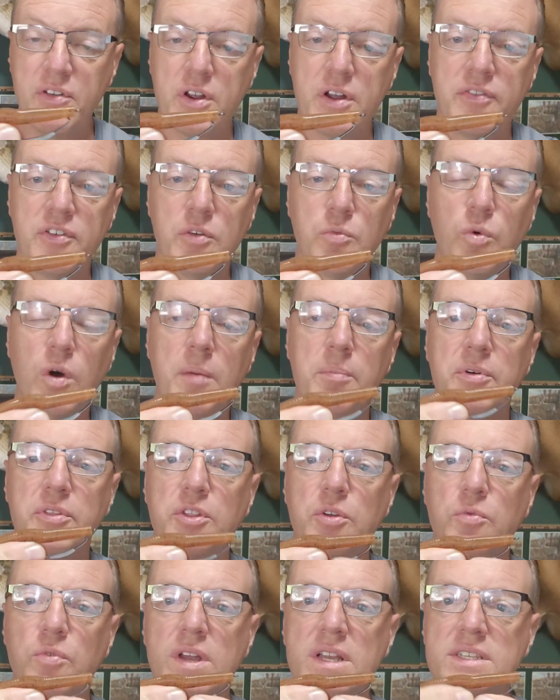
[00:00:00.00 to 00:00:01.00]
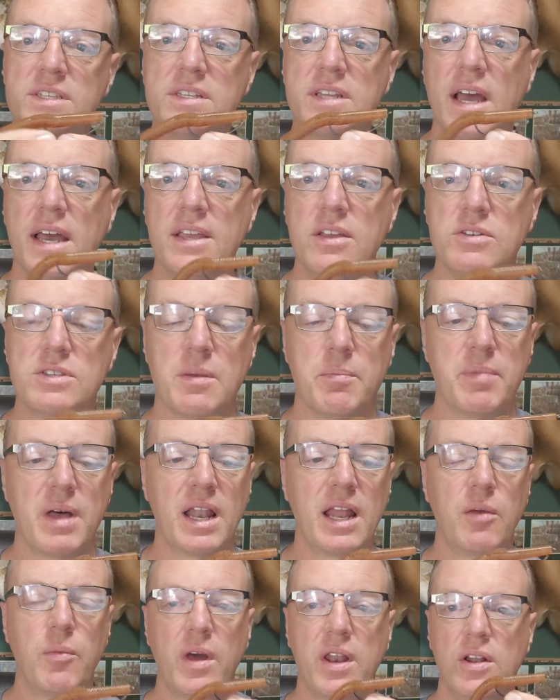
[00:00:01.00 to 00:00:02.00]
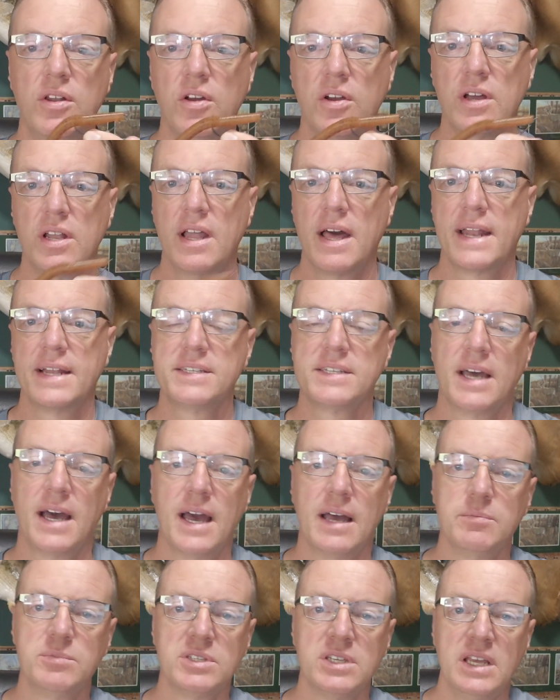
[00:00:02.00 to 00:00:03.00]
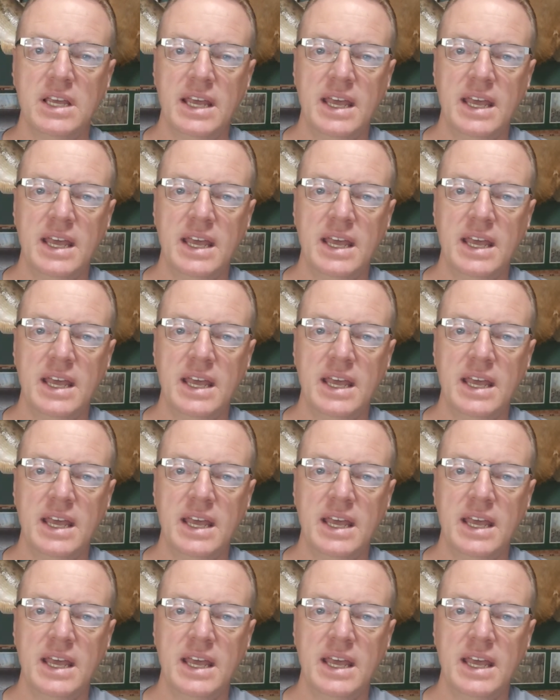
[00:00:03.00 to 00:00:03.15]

if you want. But the reason I use a belly weighted hook a lot of times